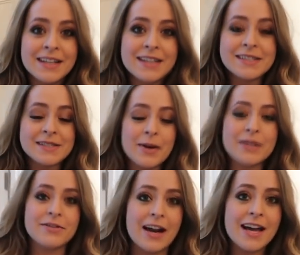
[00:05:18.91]
This is my
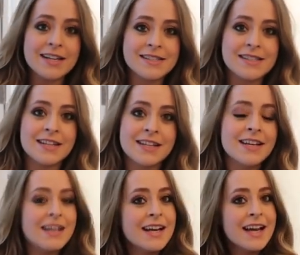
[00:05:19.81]
dress.
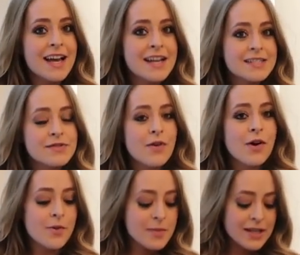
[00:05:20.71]
It is
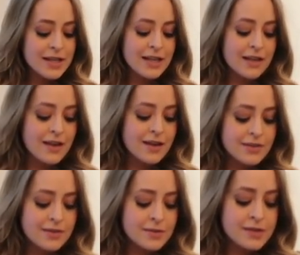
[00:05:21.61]
from Lillian Lionel.